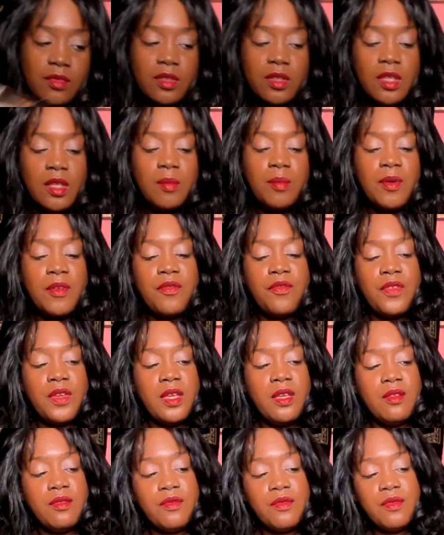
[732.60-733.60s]
Leap of
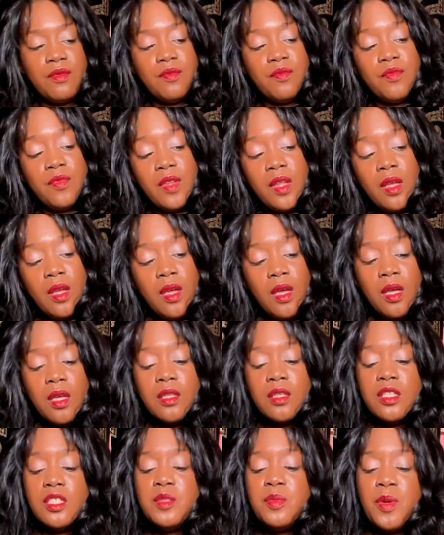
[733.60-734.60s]
faith.
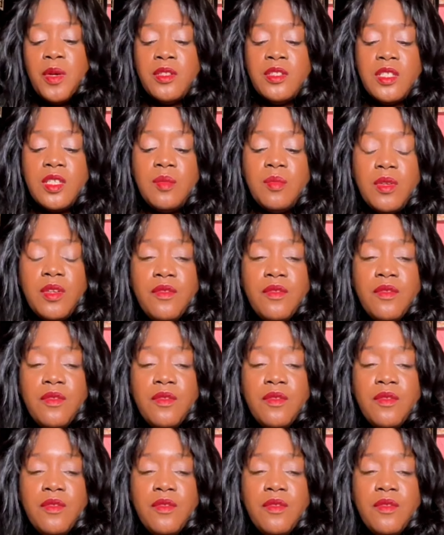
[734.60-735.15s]
This person could